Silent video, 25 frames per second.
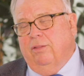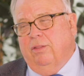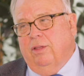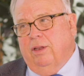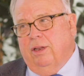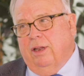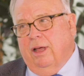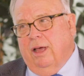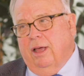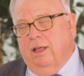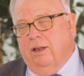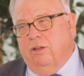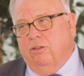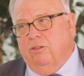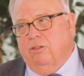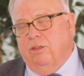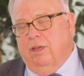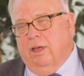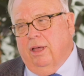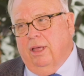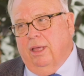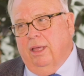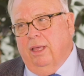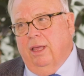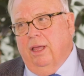of the day to
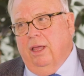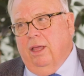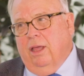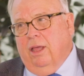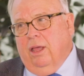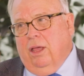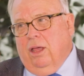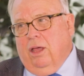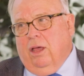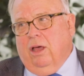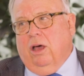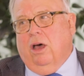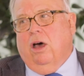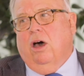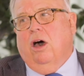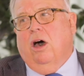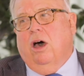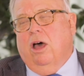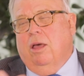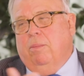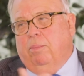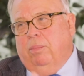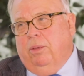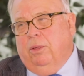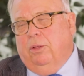say,
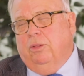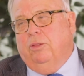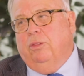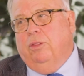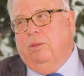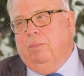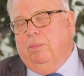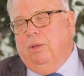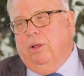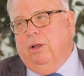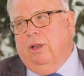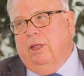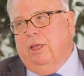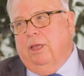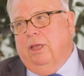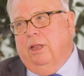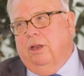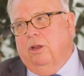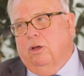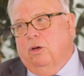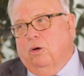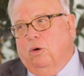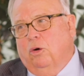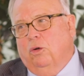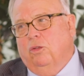I built the building in
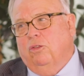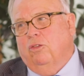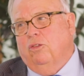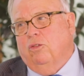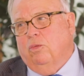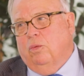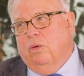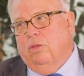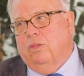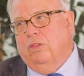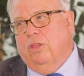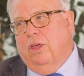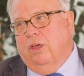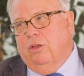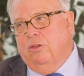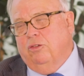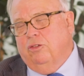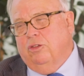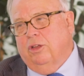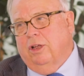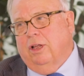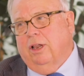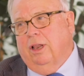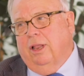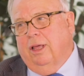accordance with those
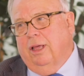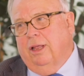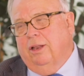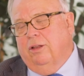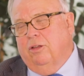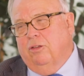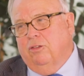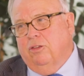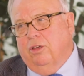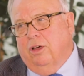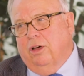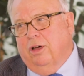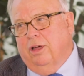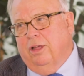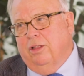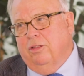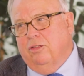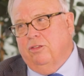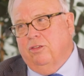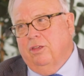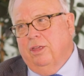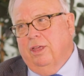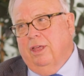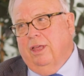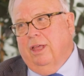declared
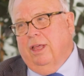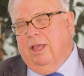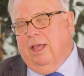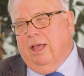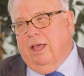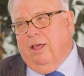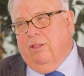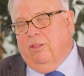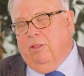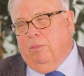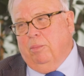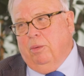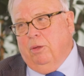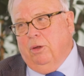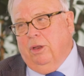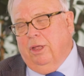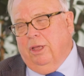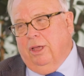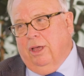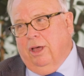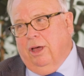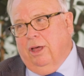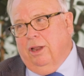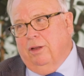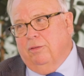designs and the Building
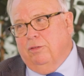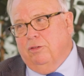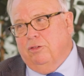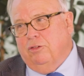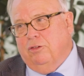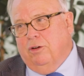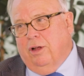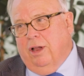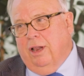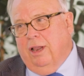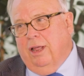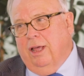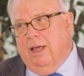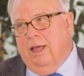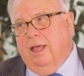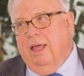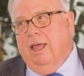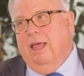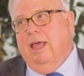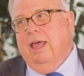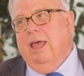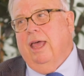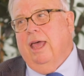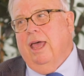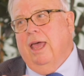Code of Australia,
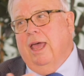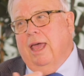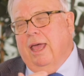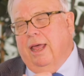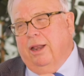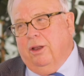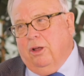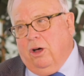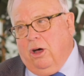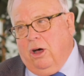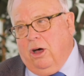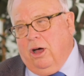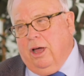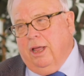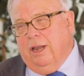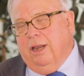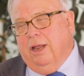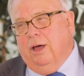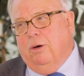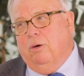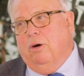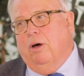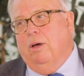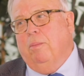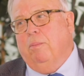and I
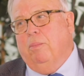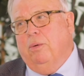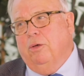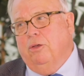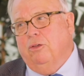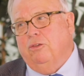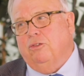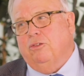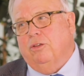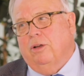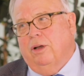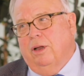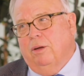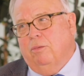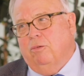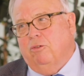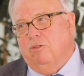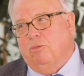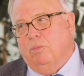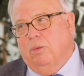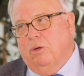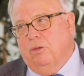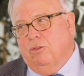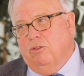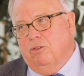know I'm personally
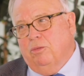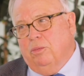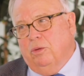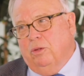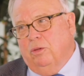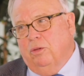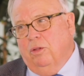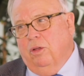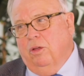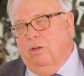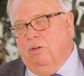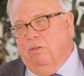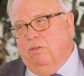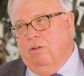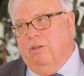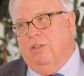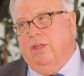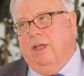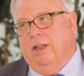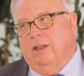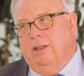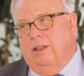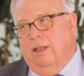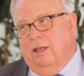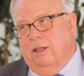responsible for
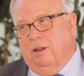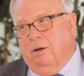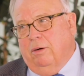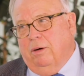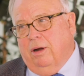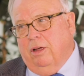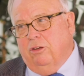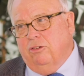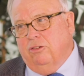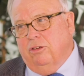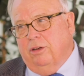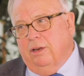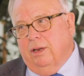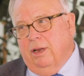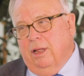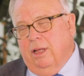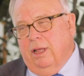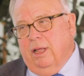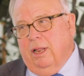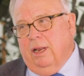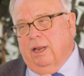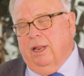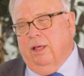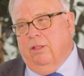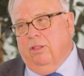that declaration.
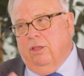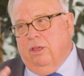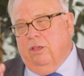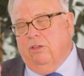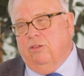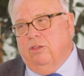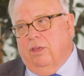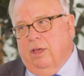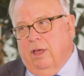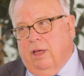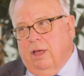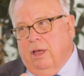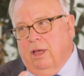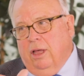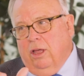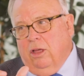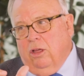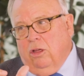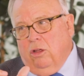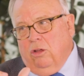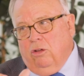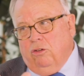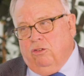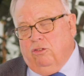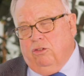Now, these are
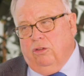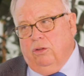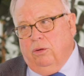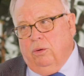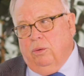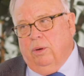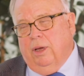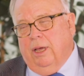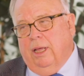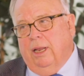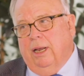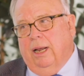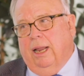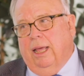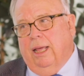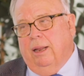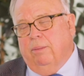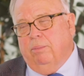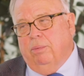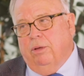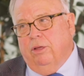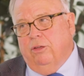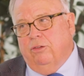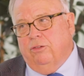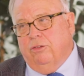two
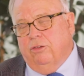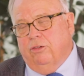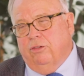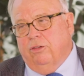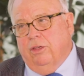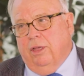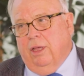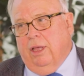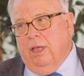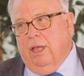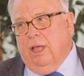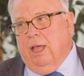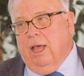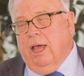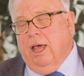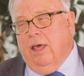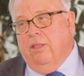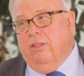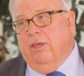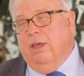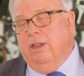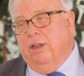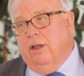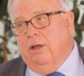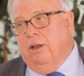headland pieces
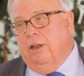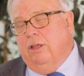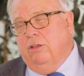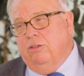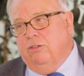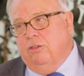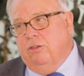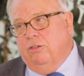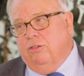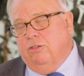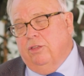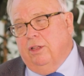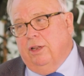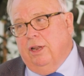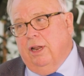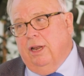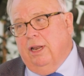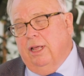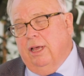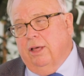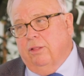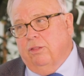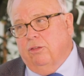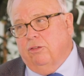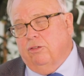and they don't exist in
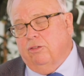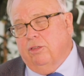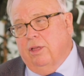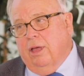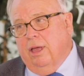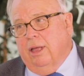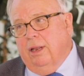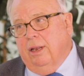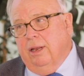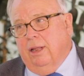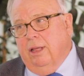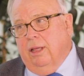any other state.